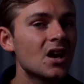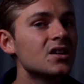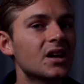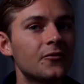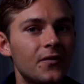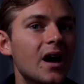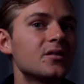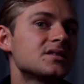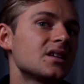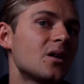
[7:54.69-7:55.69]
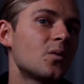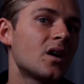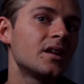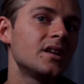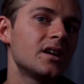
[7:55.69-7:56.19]
So I found
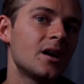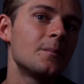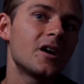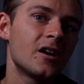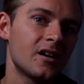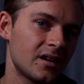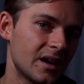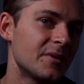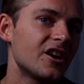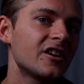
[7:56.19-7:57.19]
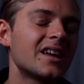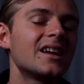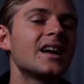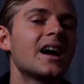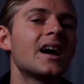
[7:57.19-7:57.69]
someone, an
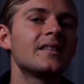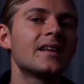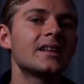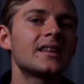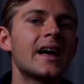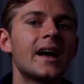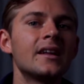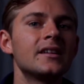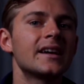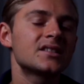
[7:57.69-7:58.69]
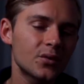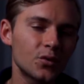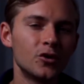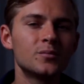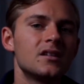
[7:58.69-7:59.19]
American guy that had an extra room.